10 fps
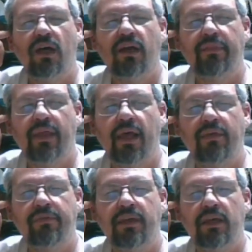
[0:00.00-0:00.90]
and
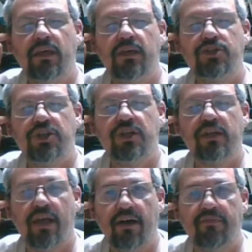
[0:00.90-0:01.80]
then the G
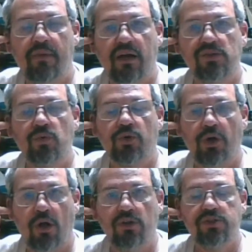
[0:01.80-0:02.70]
and F models were
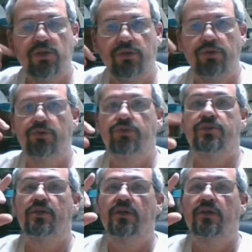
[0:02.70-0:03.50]
also used